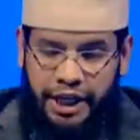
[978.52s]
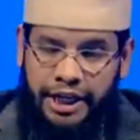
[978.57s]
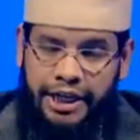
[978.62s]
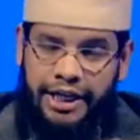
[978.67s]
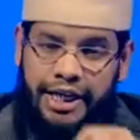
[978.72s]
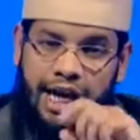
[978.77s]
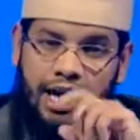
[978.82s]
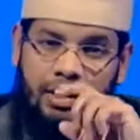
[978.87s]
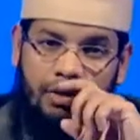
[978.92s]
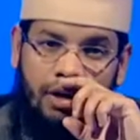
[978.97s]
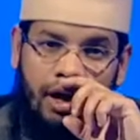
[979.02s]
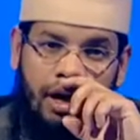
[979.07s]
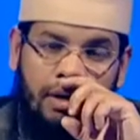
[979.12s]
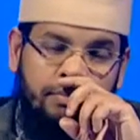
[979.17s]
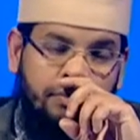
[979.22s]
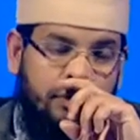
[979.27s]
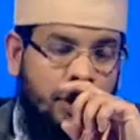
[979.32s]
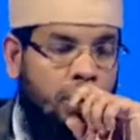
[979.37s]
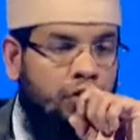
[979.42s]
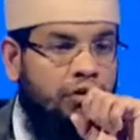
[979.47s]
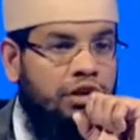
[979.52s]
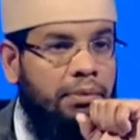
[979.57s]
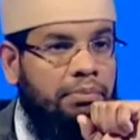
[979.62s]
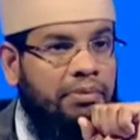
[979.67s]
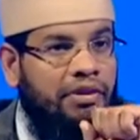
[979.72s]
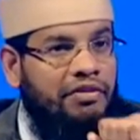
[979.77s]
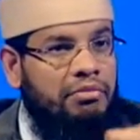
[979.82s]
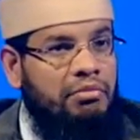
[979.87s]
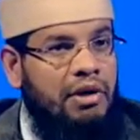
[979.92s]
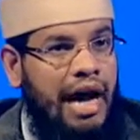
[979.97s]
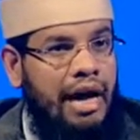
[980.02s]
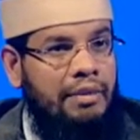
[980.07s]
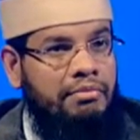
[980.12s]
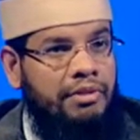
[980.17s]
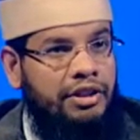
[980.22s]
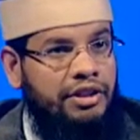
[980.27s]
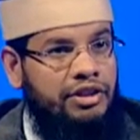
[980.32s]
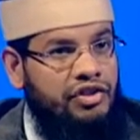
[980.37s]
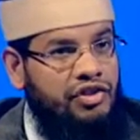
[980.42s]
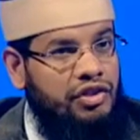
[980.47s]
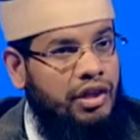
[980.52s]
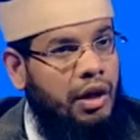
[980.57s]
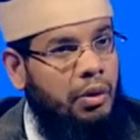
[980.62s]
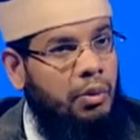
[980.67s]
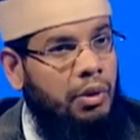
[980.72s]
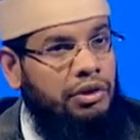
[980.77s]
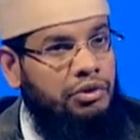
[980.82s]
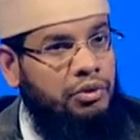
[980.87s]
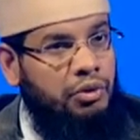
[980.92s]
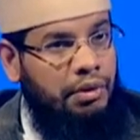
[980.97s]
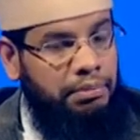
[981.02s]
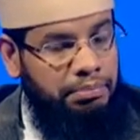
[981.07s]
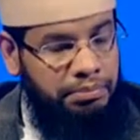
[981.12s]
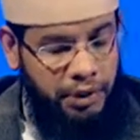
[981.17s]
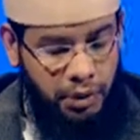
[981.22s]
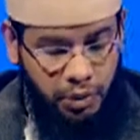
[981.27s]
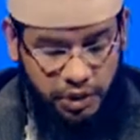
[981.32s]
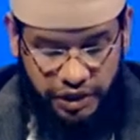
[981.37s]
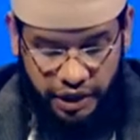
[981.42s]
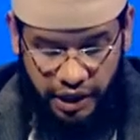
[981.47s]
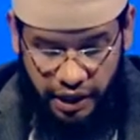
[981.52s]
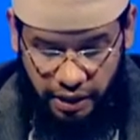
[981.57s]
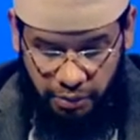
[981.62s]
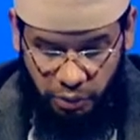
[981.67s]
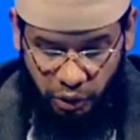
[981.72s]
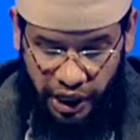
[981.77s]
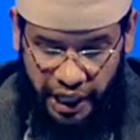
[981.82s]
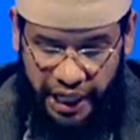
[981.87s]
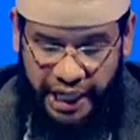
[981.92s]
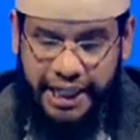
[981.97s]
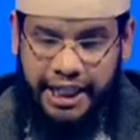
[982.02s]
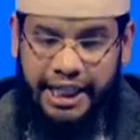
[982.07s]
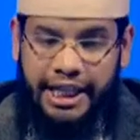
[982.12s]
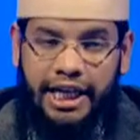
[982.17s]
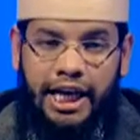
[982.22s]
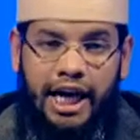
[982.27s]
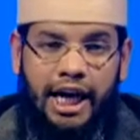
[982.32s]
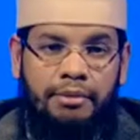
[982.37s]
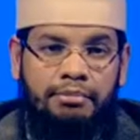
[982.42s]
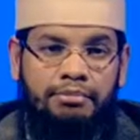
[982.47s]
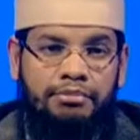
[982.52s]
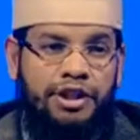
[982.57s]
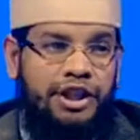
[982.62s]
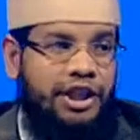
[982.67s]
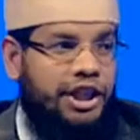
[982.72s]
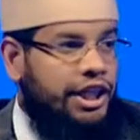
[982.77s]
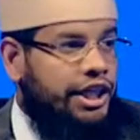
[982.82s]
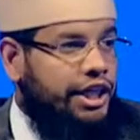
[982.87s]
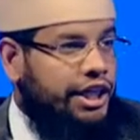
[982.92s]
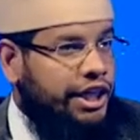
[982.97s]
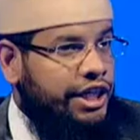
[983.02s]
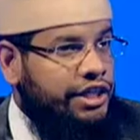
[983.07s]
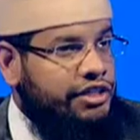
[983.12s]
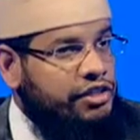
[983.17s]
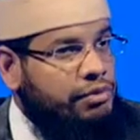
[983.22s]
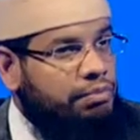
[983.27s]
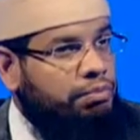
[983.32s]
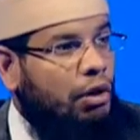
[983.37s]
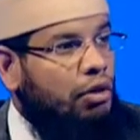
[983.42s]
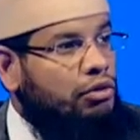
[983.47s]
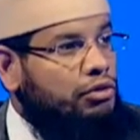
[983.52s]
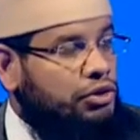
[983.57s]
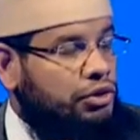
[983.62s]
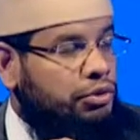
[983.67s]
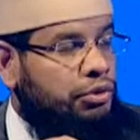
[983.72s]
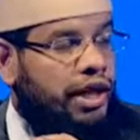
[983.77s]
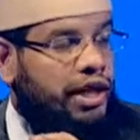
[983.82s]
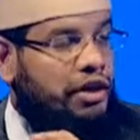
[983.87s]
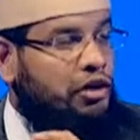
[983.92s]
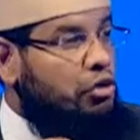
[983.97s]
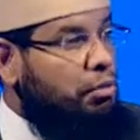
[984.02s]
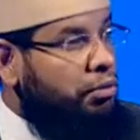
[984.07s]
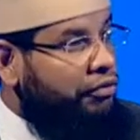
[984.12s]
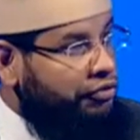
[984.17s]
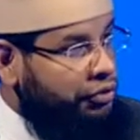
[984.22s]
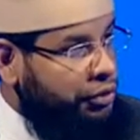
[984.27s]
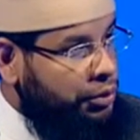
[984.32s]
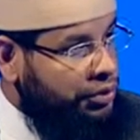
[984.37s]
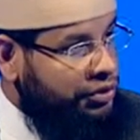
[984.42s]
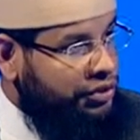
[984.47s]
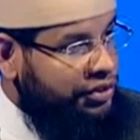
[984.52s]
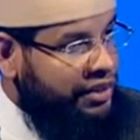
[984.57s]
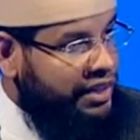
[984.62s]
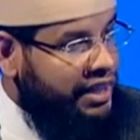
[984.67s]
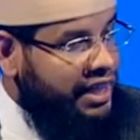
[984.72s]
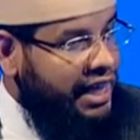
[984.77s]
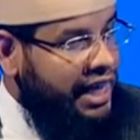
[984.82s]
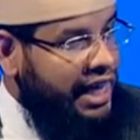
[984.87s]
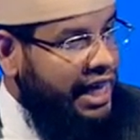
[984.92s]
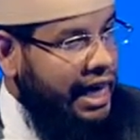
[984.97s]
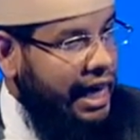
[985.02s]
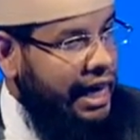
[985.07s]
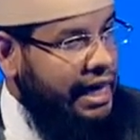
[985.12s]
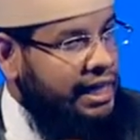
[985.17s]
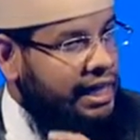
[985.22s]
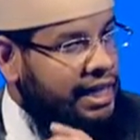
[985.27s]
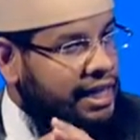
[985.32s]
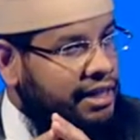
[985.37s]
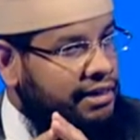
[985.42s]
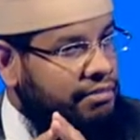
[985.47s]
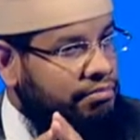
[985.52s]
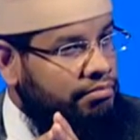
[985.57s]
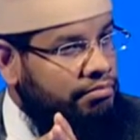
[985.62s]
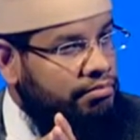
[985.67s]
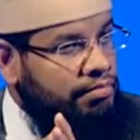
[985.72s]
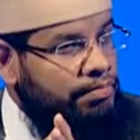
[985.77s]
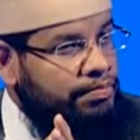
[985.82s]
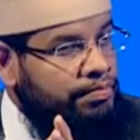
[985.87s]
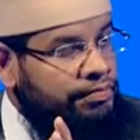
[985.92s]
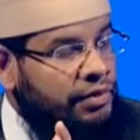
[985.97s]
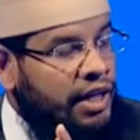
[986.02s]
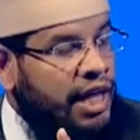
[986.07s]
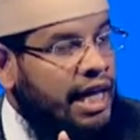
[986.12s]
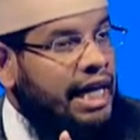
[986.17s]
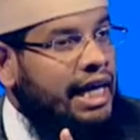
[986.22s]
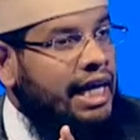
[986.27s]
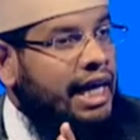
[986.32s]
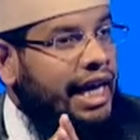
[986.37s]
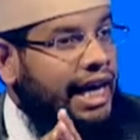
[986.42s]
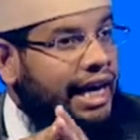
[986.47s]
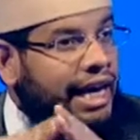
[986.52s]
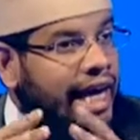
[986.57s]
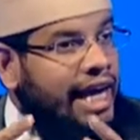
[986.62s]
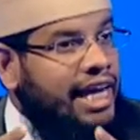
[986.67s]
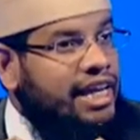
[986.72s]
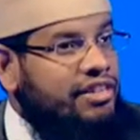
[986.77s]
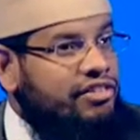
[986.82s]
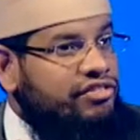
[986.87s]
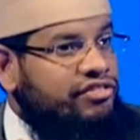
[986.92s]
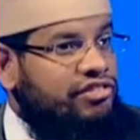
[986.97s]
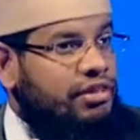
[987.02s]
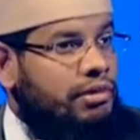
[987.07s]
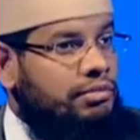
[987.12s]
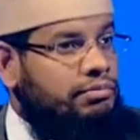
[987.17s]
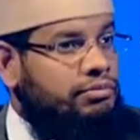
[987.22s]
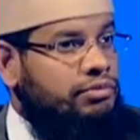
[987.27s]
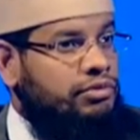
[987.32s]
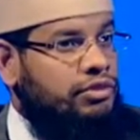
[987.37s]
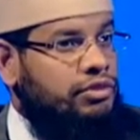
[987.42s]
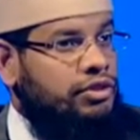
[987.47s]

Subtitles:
Now, the Holy Prophet Muhammad sallallahu alaihi wasallam, he spoke to a group of youth and he laid some